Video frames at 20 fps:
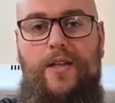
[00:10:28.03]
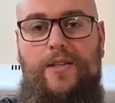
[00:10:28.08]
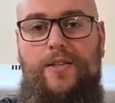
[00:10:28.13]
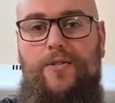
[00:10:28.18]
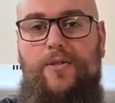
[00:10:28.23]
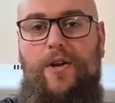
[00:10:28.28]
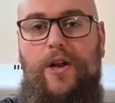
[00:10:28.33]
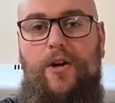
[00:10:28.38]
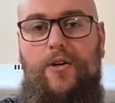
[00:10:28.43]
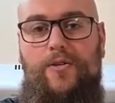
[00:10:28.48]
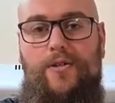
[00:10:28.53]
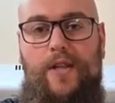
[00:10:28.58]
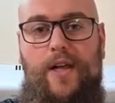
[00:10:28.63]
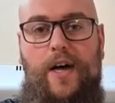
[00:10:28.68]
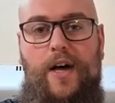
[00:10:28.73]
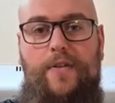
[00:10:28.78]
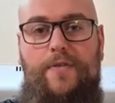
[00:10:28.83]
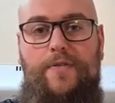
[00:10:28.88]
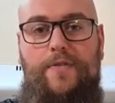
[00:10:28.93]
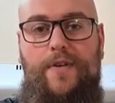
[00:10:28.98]
dog's
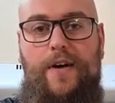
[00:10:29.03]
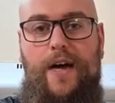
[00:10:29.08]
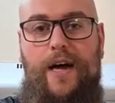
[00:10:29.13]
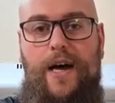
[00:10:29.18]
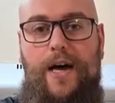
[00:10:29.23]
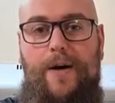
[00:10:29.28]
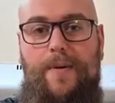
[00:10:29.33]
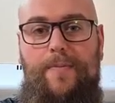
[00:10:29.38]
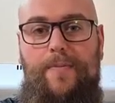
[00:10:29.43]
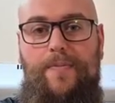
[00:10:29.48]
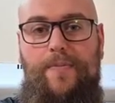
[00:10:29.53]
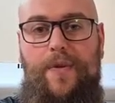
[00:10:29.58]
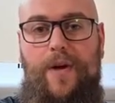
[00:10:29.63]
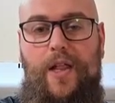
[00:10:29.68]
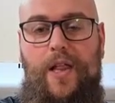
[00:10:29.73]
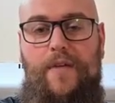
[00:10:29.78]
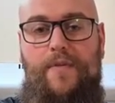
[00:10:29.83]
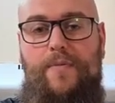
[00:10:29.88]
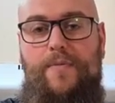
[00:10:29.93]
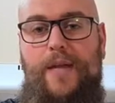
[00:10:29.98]
life. I
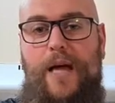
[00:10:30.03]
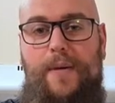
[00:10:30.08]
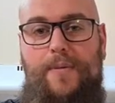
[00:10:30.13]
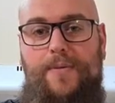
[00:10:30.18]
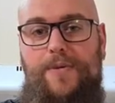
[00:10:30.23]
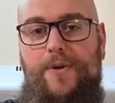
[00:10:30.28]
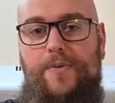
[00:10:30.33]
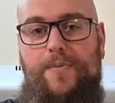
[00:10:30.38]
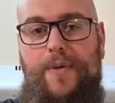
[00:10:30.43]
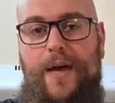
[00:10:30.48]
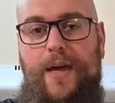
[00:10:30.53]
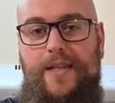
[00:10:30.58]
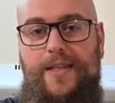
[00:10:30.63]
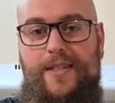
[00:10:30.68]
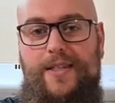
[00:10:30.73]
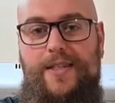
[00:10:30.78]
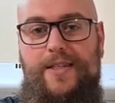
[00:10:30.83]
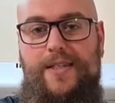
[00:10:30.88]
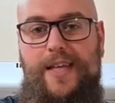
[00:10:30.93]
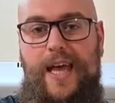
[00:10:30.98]
love him to absolute
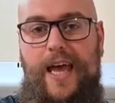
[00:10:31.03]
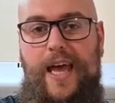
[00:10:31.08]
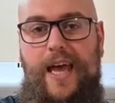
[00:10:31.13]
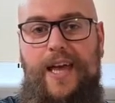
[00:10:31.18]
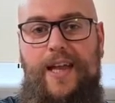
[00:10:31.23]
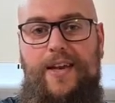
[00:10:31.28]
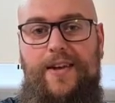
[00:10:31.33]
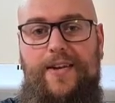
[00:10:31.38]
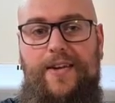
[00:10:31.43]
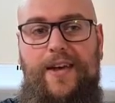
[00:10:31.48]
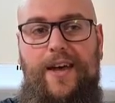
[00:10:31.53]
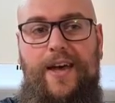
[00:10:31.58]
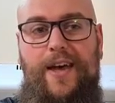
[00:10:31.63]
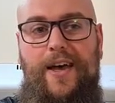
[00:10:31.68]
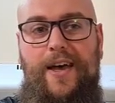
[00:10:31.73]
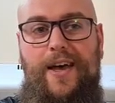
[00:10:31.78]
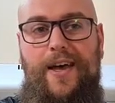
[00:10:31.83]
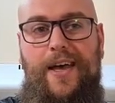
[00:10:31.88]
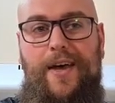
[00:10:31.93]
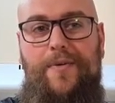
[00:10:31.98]
pieces, and
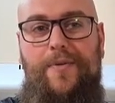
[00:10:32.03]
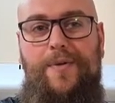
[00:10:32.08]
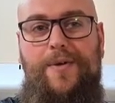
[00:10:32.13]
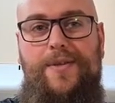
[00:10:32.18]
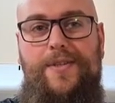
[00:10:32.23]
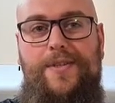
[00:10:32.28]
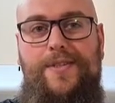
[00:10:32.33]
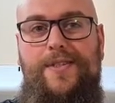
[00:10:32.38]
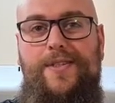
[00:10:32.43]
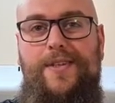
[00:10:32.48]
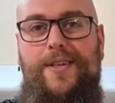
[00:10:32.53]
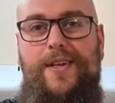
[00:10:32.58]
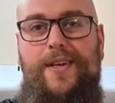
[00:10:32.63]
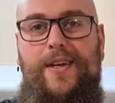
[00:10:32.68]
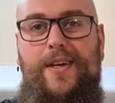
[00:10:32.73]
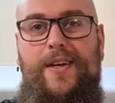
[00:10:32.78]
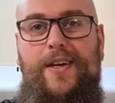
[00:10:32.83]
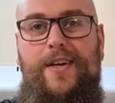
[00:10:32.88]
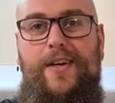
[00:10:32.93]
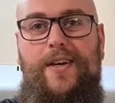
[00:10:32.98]
it was
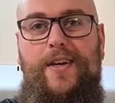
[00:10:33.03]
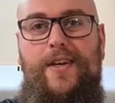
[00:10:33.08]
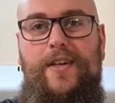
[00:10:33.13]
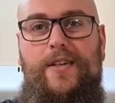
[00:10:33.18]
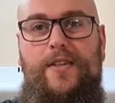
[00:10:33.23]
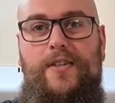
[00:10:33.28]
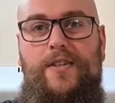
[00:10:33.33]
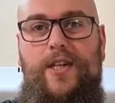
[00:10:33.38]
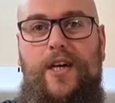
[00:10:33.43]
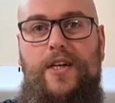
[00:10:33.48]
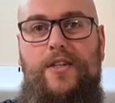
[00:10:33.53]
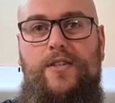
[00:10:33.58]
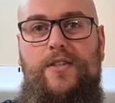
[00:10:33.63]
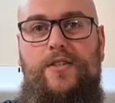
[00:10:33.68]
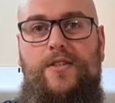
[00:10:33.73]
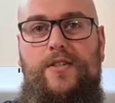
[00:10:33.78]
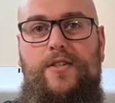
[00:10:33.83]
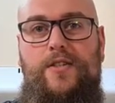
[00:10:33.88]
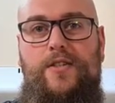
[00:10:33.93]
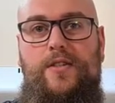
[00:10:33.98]
just
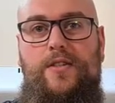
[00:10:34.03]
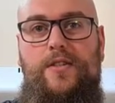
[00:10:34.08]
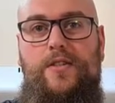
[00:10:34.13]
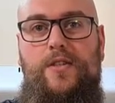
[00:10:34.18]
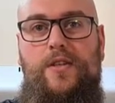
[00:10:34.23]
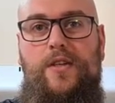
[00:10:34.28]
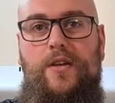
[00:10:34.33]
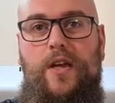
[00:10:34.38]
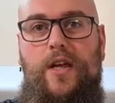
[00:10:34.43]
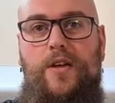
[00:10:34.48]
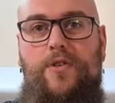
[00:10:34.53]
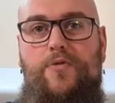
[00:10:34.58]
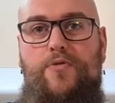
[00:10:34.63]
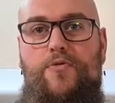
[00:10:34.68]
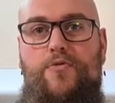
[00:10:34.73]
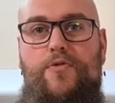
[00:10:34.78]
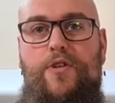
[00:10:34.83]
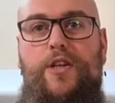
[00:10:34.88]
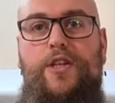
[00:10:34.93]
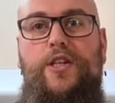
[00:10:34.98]

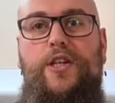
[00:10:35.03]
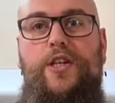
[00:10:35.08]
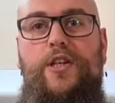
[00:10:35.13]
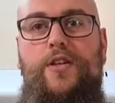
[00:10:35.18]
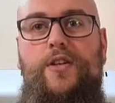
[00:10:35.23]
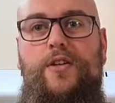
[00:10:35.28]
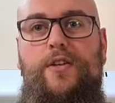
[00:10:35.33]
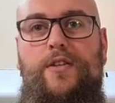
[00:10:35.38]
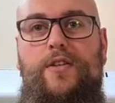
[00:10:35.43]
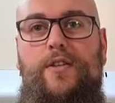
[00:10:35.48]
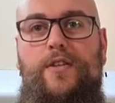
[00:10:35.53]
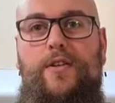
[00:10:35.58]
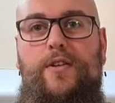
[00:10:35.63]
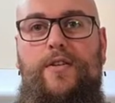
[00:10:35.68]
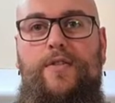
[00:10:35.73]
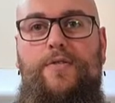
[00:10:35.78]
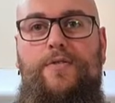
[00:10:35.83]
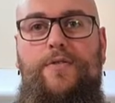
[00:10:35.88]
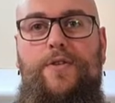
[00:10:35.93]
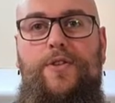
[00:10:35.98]
enriching
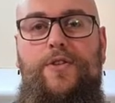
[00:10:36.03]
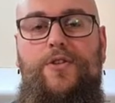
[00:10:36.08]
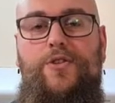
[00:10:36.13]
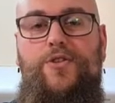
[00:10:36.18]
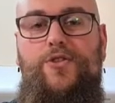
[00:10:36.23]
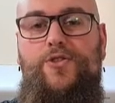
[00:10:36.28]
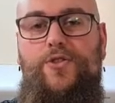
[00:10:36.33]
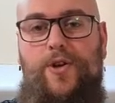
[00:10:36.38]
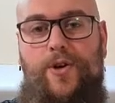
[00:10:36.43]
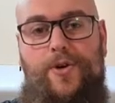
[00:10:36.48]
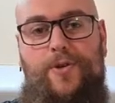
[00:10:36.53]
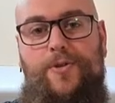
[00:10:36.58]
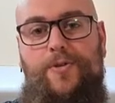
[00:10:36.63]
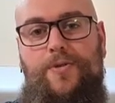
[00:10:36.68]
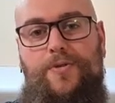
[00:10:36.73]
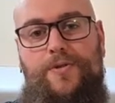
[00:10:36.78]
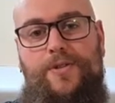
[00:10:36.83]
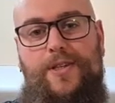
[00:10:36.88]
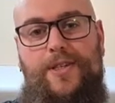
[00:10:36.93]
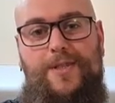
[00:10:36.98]
for the
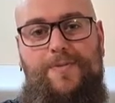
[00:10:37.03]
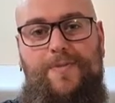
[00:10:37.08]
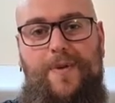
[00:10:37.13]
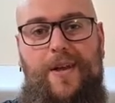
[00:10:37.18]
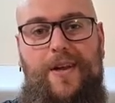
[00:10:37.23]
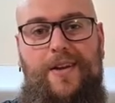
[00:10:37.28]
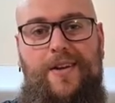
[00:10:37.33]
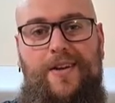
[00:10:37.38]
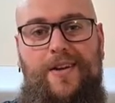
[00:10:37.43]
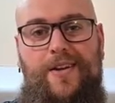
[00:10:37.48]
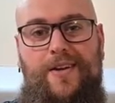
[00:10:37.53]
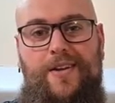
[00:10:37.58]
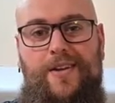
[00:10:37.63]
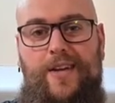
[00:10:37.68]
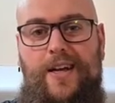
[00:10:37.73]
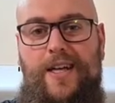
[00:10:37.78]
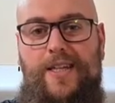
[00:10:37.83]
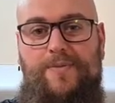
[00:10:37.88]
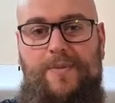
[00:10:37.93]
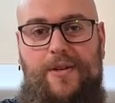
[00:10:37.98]
soul to spend
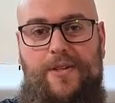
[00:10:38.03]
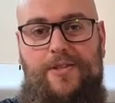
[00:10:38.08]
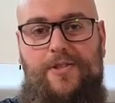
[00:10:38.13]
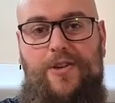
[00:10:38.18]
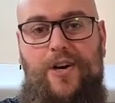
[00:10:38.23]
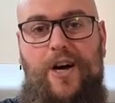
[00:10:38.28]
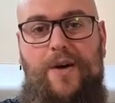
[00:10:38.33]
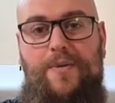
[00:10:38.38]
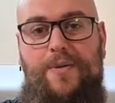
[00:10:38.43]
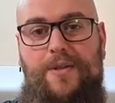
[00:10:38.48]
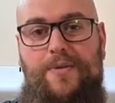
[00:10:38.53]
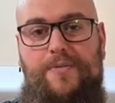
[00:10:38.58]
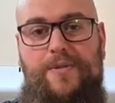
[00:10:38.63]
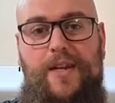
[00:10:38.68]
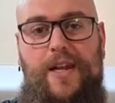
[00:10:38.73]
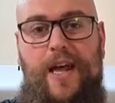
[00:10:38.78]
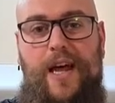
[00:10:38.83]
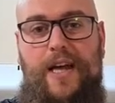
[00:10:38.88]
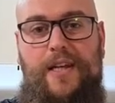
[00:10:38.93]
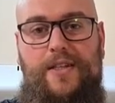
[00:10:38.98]
as much time with him
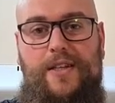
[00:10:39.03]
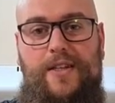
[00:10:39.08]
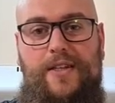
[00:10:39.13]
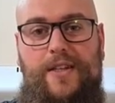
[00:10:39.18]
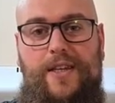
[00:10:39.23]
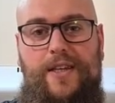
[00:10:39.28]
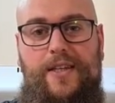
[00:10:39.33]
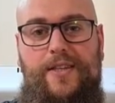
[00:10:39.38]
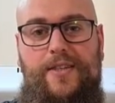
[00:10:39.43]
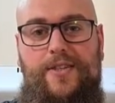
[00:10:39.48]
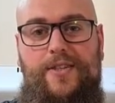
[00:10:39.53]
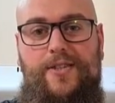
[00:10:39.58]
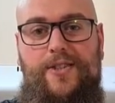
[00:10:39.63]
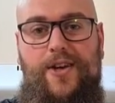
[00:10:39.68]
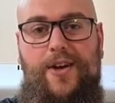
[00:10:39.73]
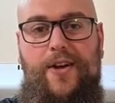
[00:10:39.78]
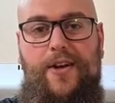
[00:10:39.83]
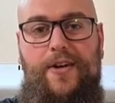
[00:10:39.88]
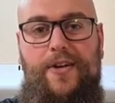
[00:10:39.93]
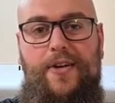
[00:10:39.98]
today as I did.
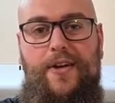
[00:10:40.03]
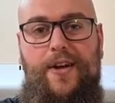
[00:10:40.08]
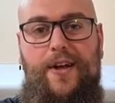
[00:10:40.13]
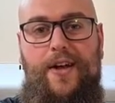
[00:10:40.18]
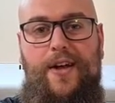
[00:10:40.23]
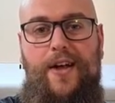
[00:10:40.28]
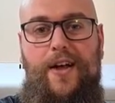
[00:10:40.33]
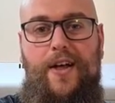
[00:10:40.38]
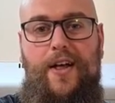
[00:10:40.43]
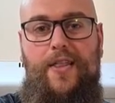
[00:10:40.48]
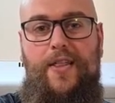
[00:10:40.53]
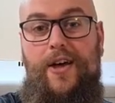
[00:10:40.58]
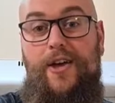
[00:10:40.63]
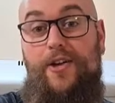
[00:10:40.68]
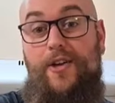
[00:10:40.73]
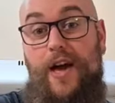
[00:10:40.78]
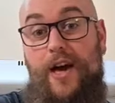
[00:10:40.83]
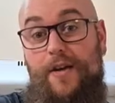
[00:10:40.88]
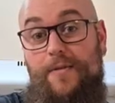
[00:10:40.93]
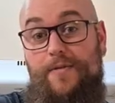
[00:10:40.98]
So
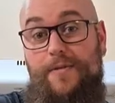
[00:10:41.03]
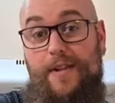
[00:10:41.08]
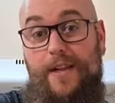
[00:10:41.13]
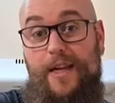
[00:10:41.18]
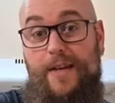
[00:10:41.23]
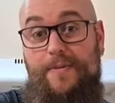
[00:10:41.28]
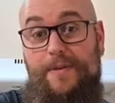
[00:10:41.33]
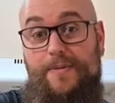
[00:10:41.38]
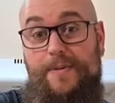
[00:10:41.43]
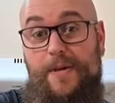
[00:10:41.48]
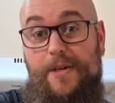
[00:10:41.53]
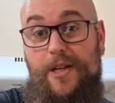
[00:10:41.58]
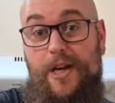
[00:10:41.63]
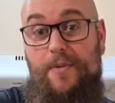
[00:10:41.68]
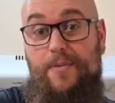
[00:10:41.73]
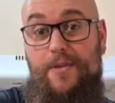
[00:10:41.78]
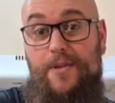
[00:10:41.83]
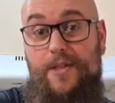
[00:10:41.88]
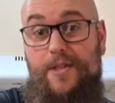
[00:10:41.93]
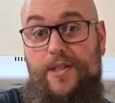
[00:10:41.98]
thank you, Adam, for letting me spend
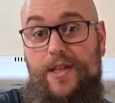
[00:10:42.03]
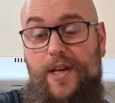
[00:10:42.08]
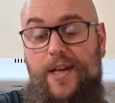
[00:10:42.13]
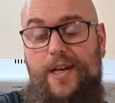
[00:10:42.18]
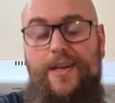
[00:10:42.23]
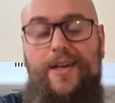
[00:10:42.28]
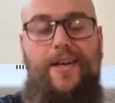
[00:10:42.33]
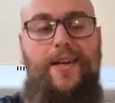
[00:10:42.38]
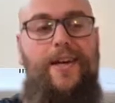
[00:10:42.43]
time with your son.